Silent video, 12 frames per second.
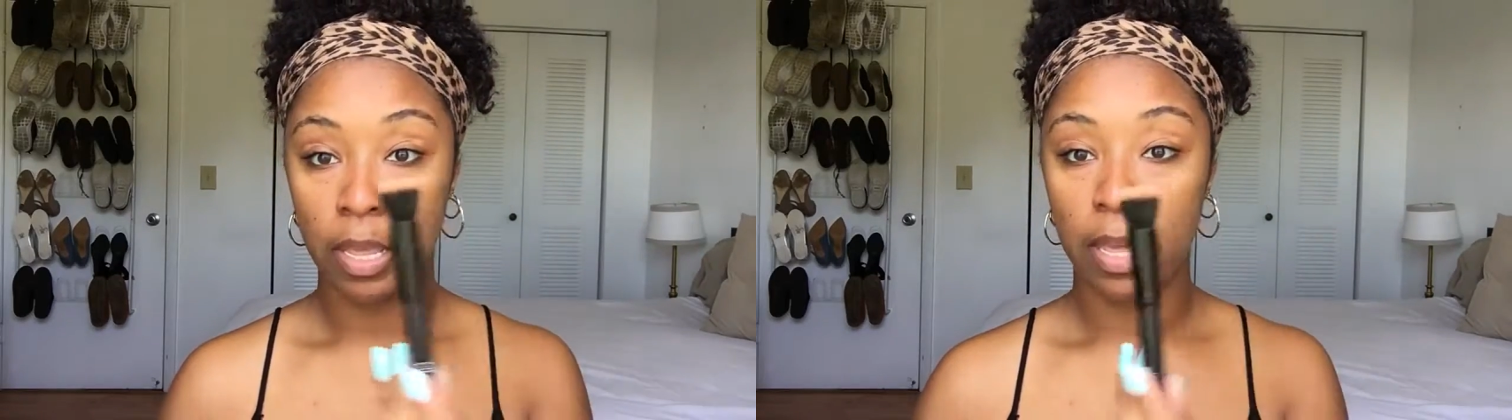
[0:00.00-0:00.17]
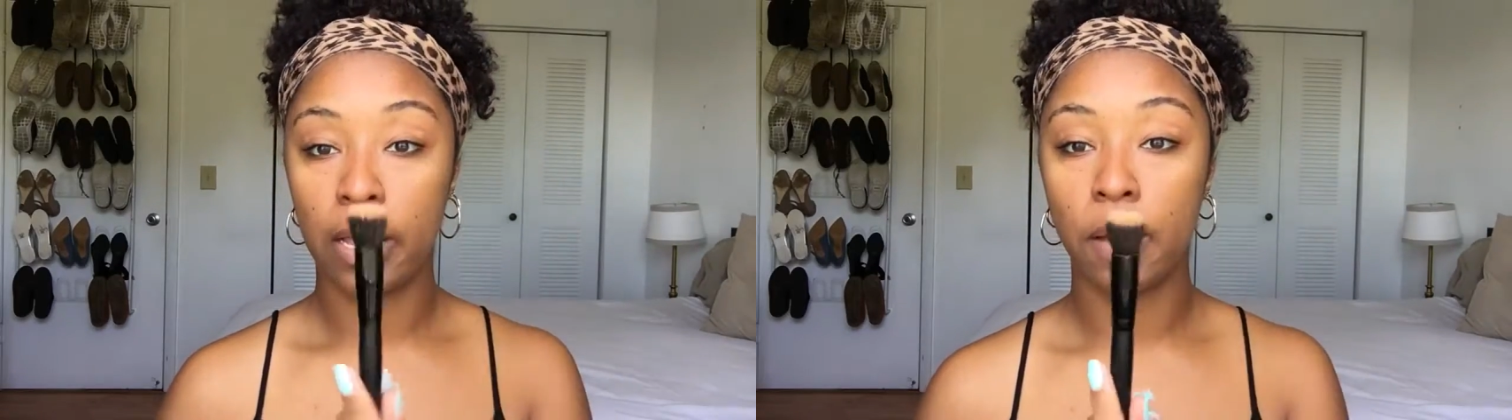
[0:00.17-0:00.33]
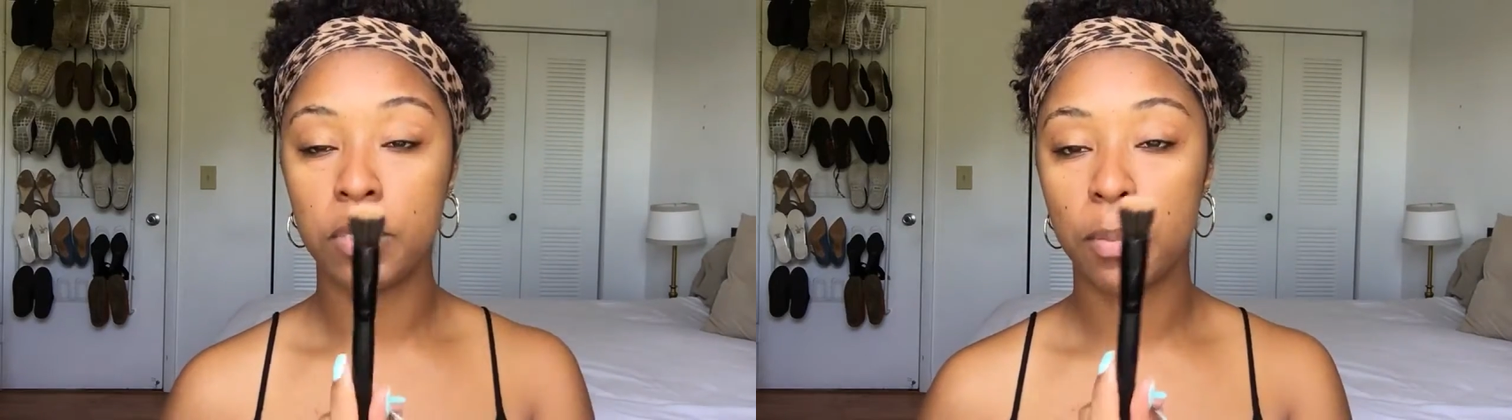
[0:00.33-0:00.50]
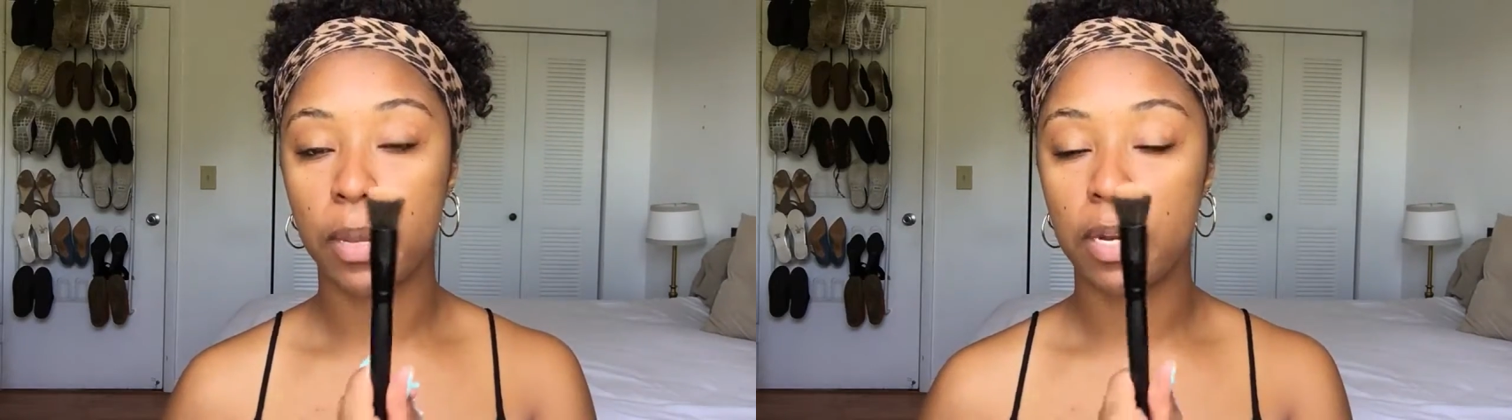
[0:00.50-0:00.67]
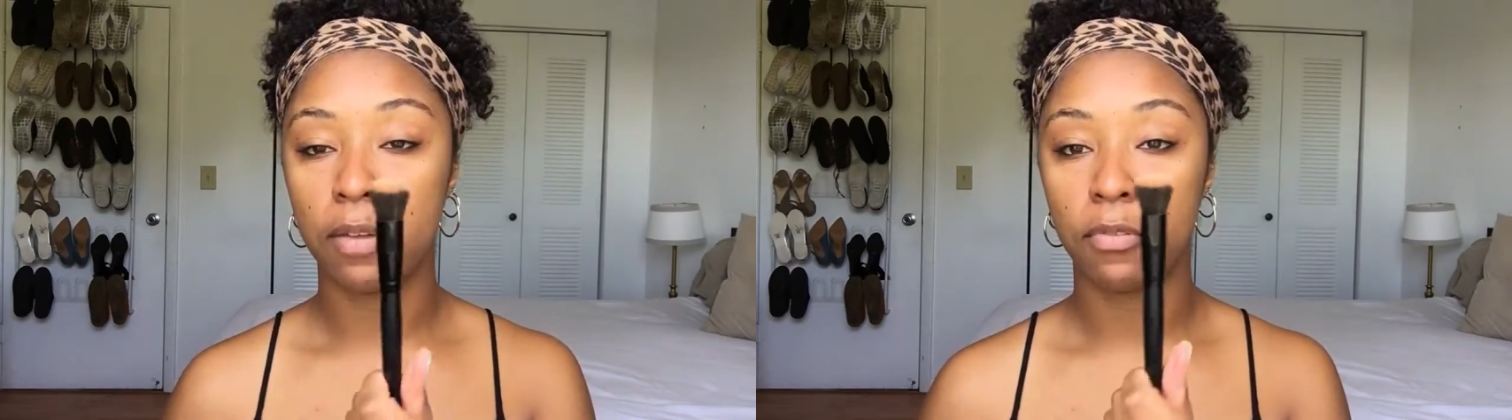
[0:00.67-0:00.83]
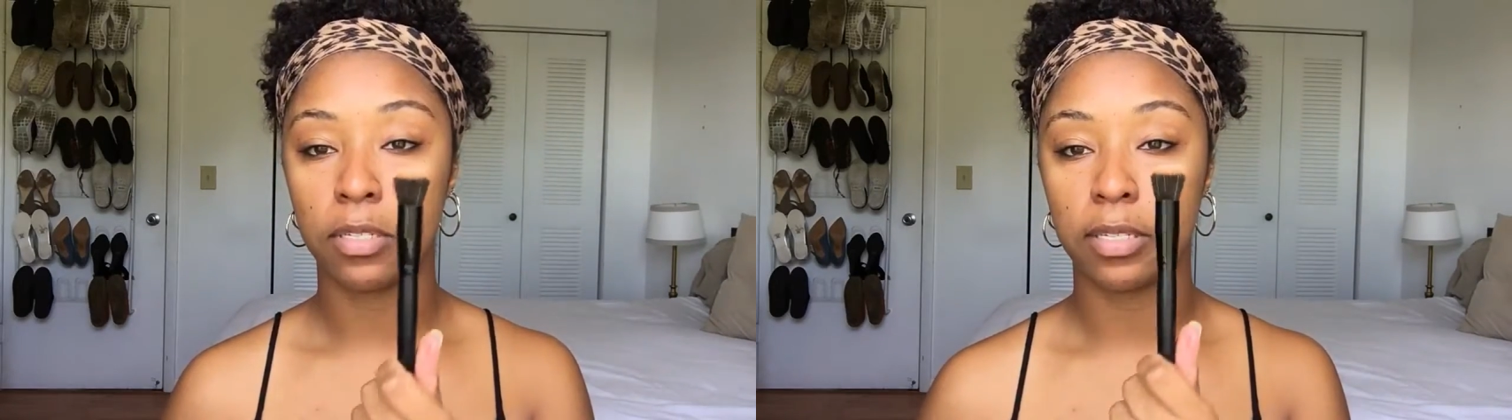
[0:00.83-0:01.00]
It comes in
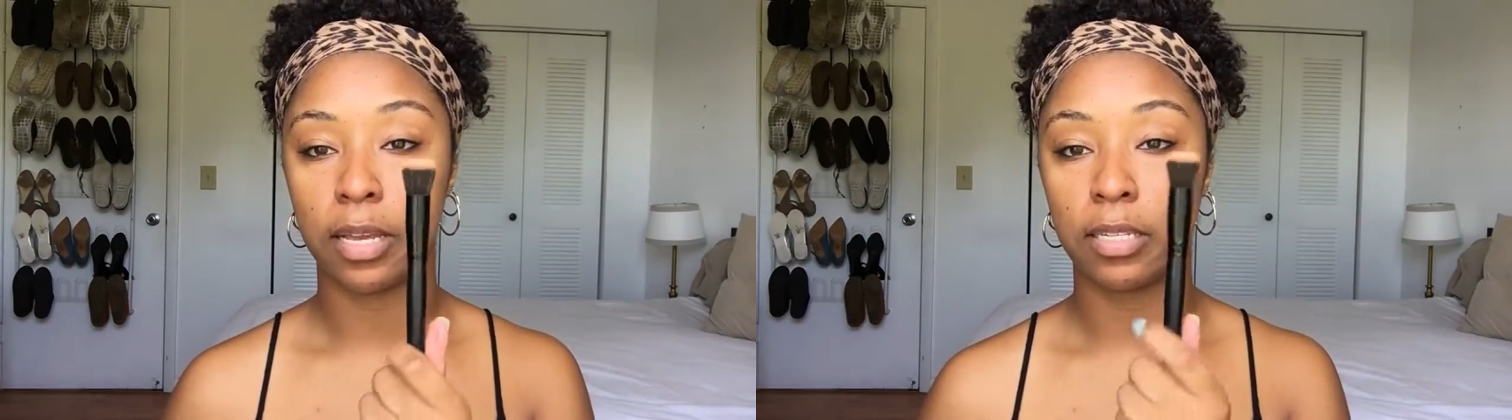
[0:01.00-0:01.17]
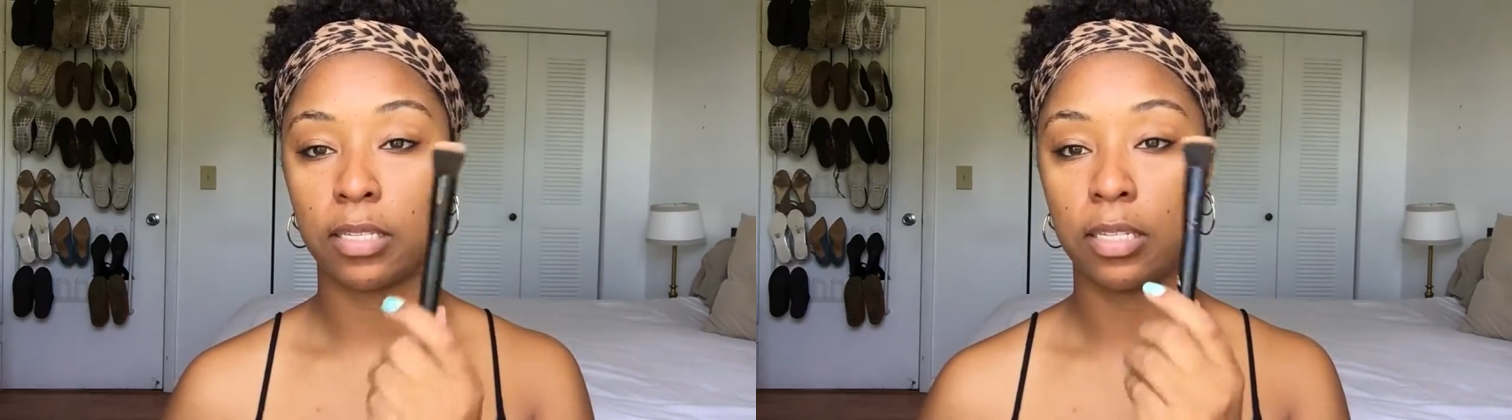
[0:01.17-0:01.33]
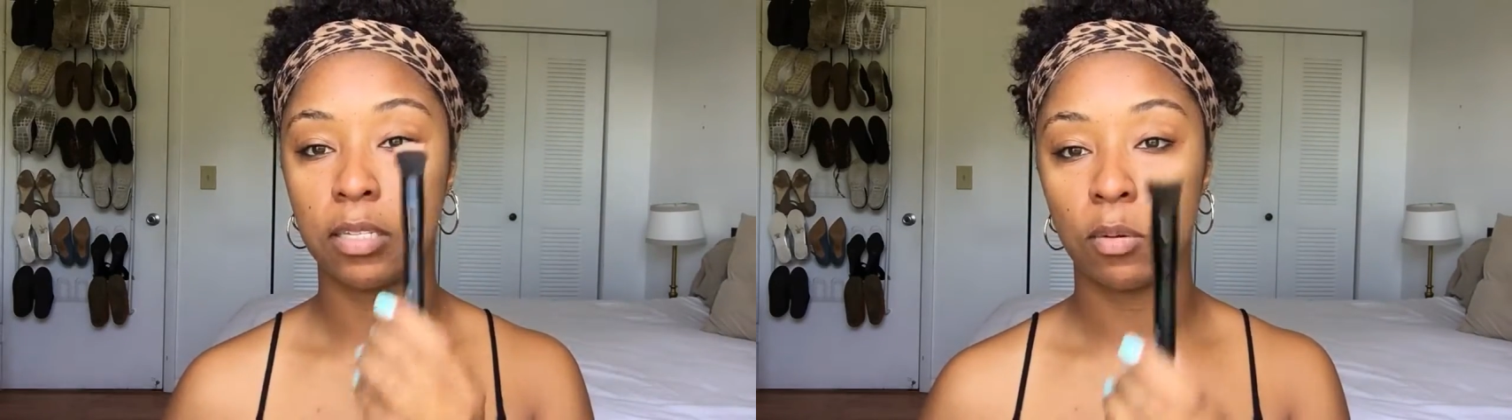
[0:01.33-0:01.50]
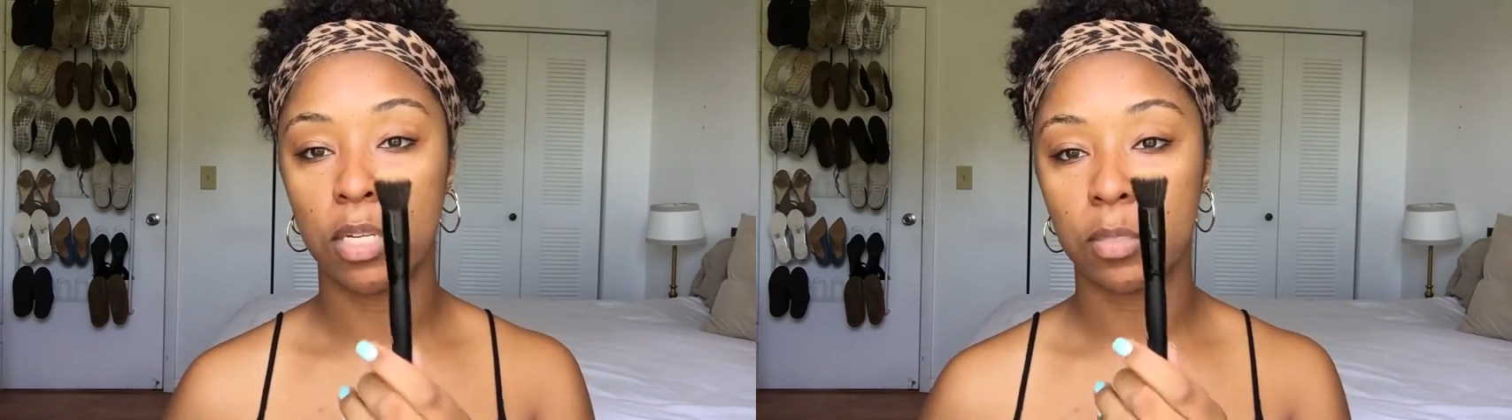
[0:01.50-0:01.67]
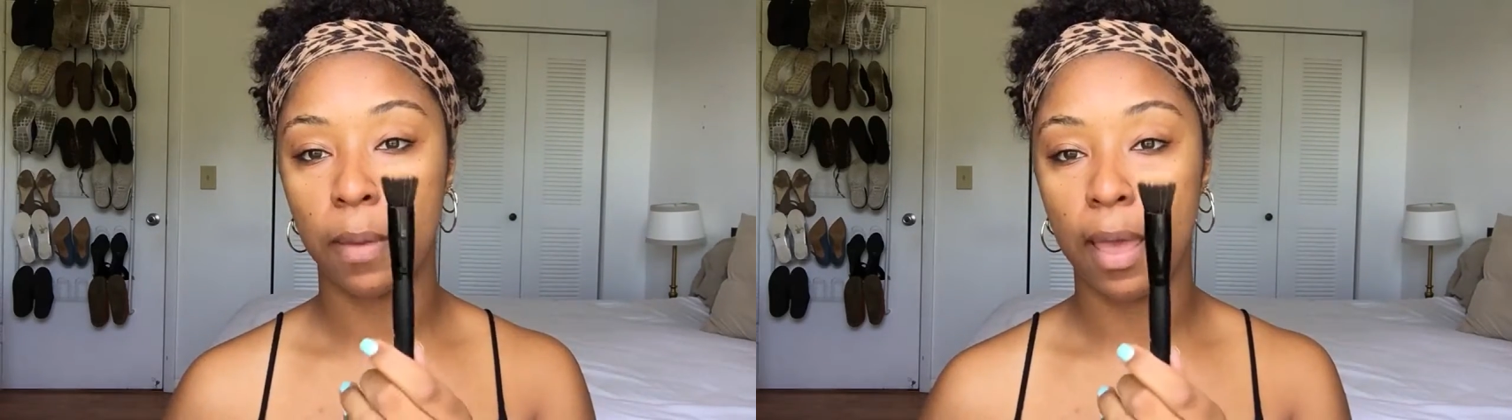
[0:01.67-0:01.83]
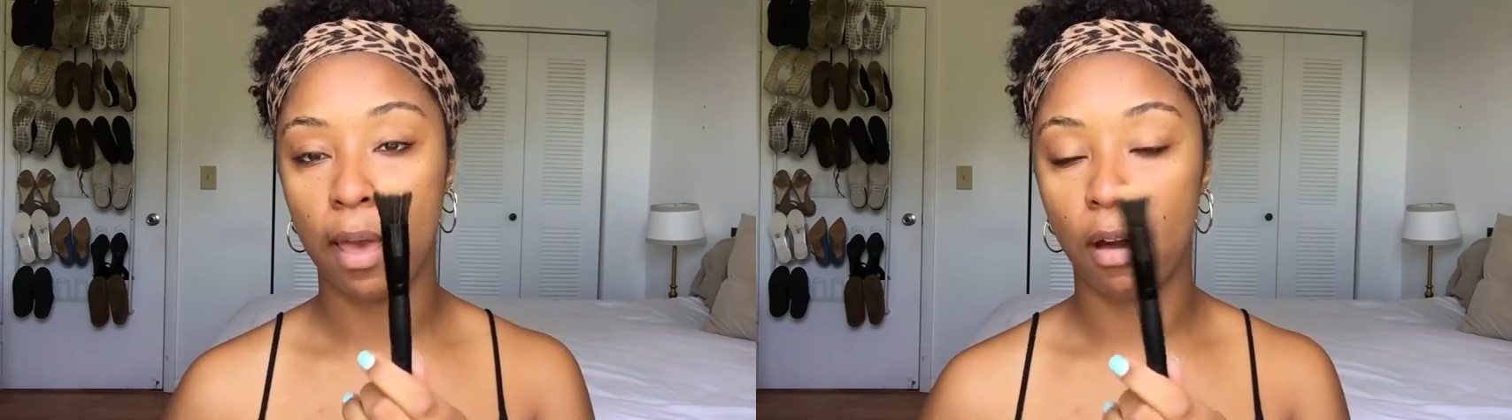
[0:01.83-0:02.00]
many different sizes. This one is
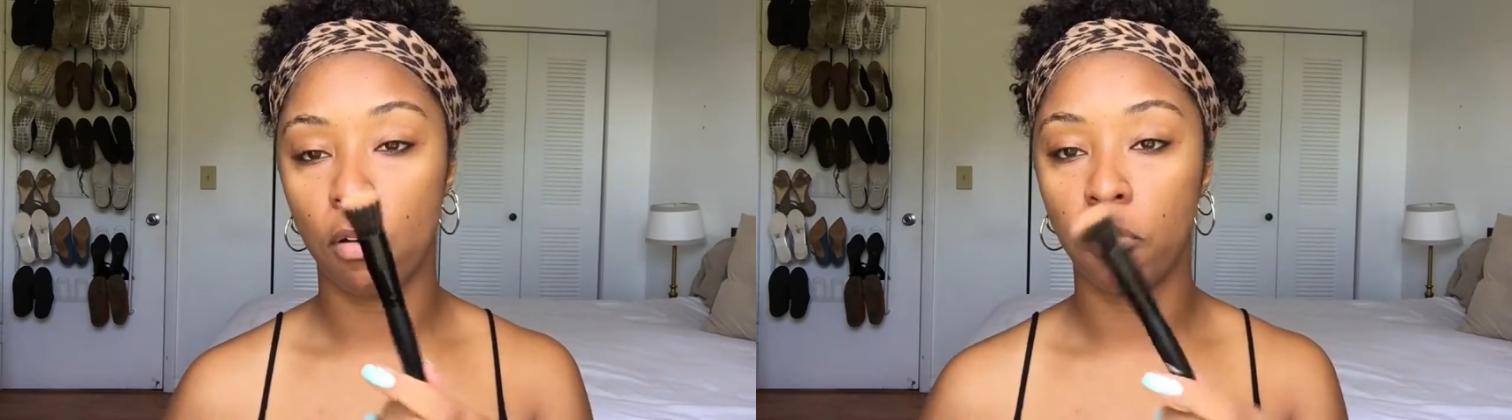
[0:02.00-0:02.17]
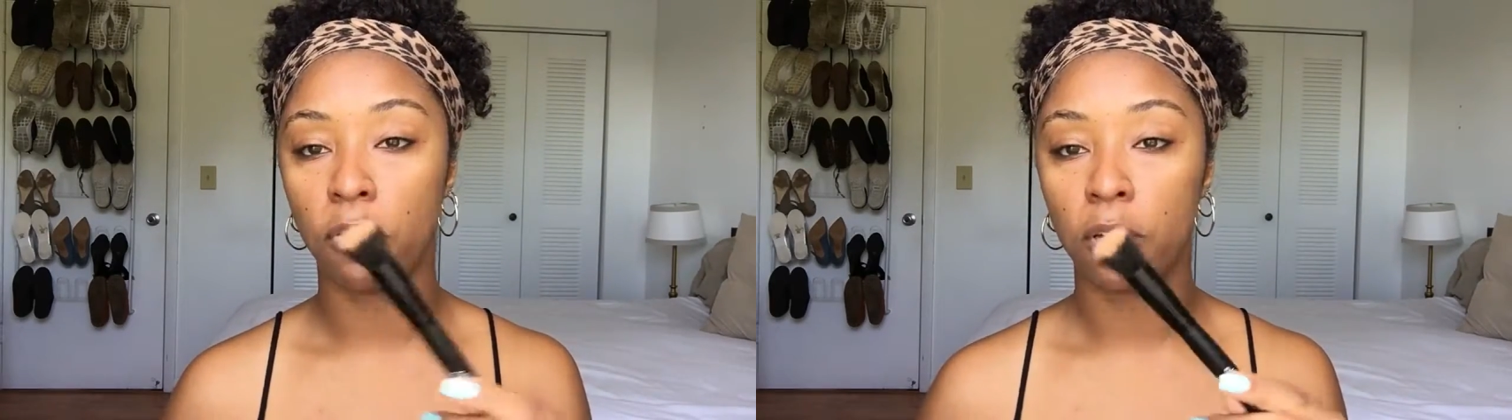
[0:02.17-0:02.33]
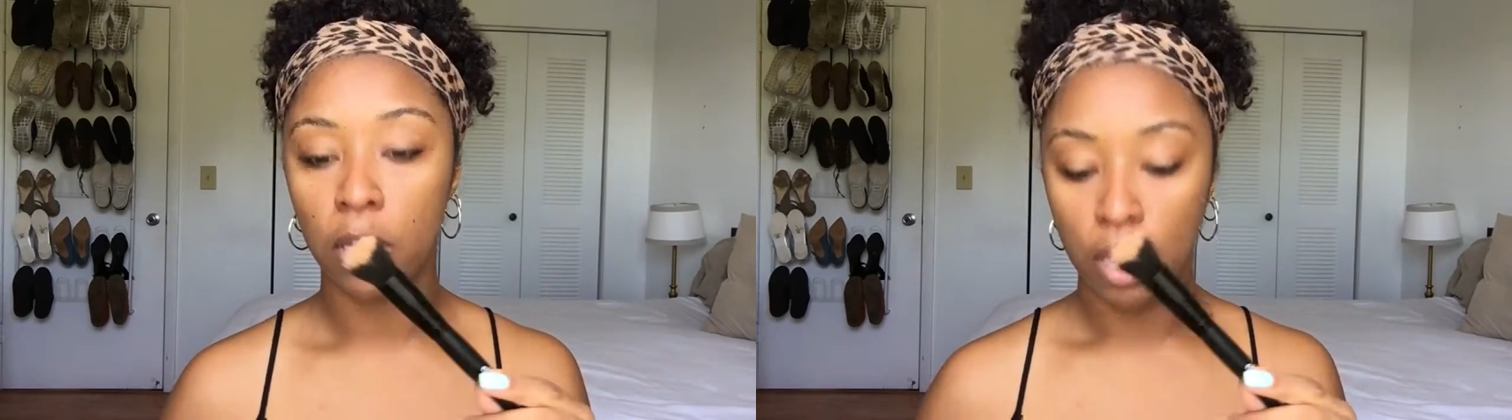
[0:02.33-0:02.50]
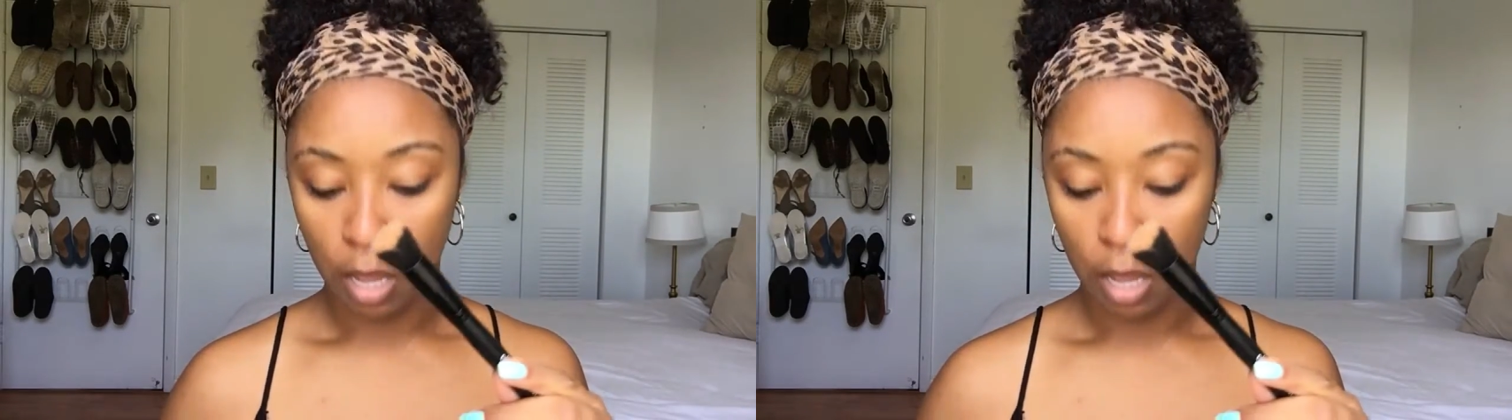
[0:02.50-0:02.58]
by e.l.f.